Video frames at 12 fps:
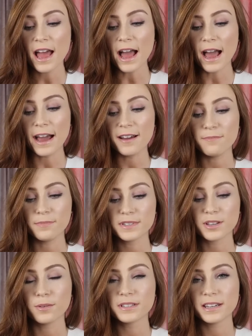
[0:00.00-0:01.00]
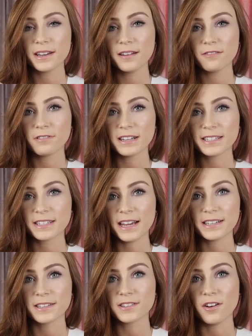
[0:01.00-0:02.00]
So it's a little
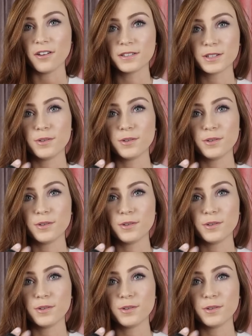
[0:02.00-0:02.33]
wristlet, it's called,